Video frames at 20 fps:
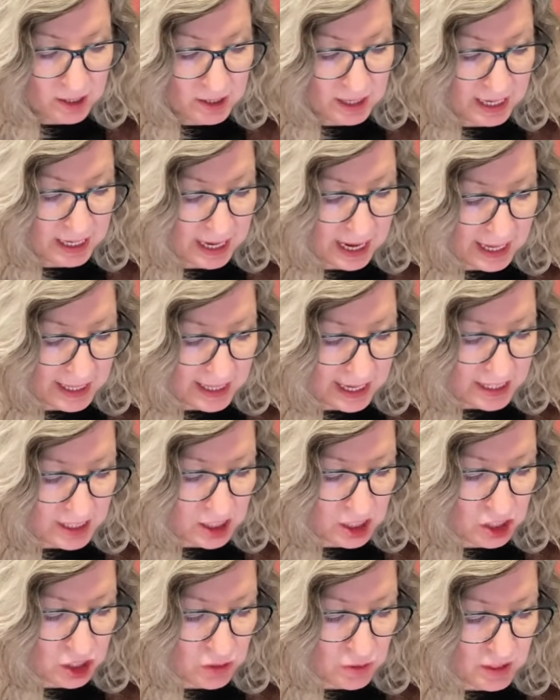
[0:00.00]
and I like to
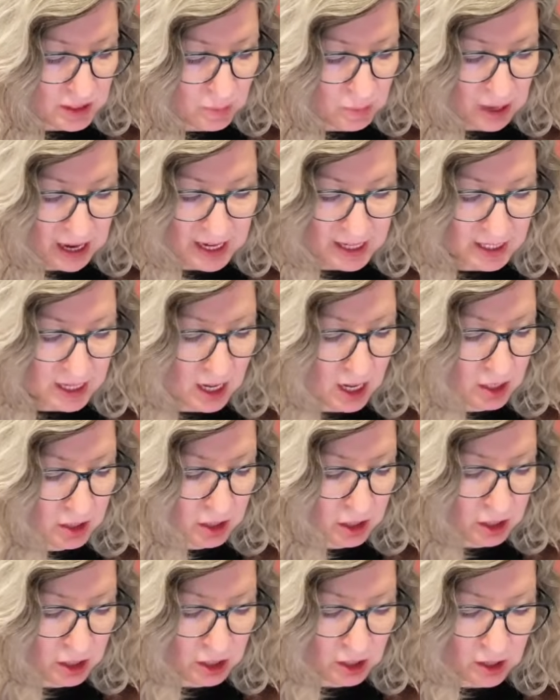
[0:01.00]
choose a bright
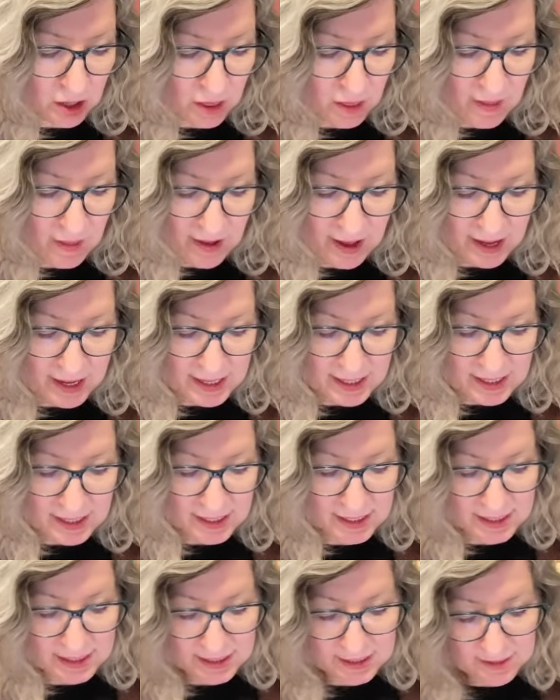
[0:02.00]
color that
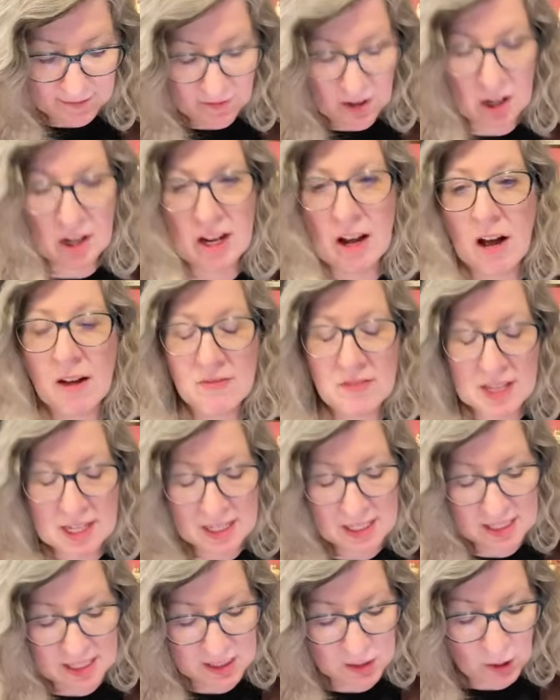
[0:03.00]
is very
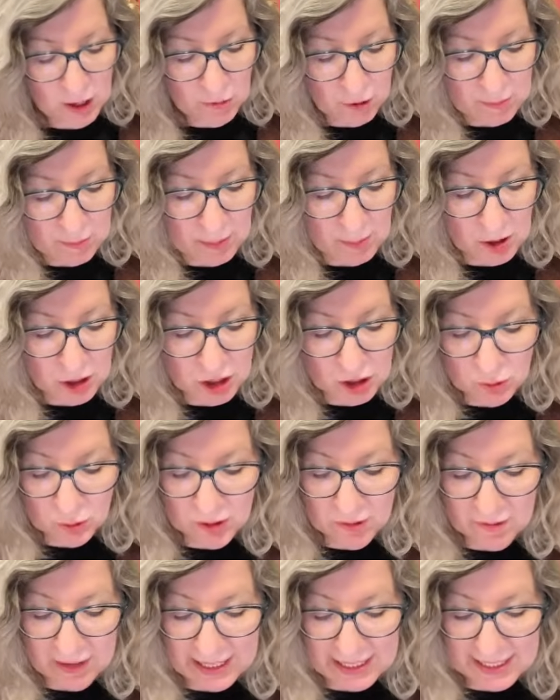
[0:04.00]
obvious so I remember to
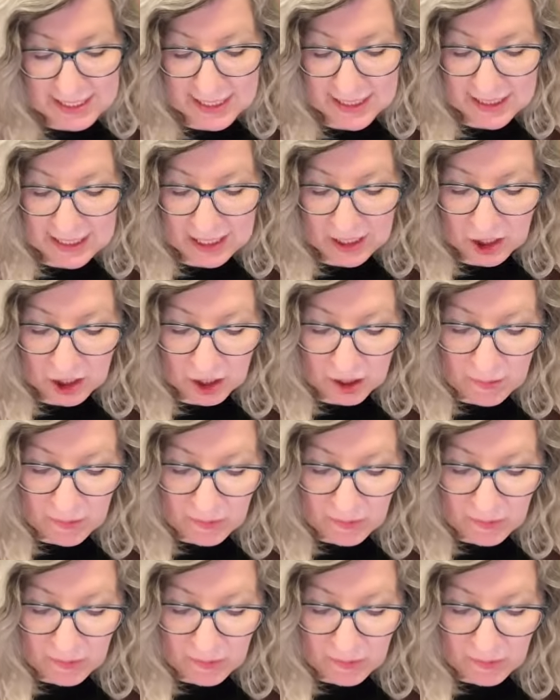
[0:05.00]
erase it later.